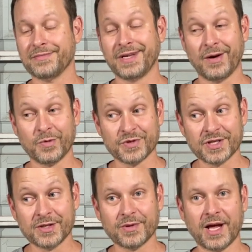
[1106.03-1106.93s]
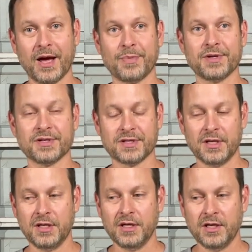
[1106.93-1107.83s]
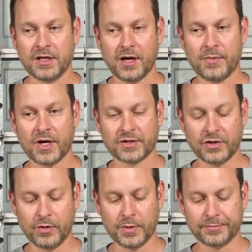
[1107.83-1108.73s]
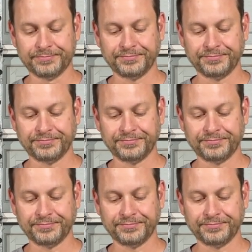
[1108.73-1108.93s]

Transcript: Now we'll see what happens come October.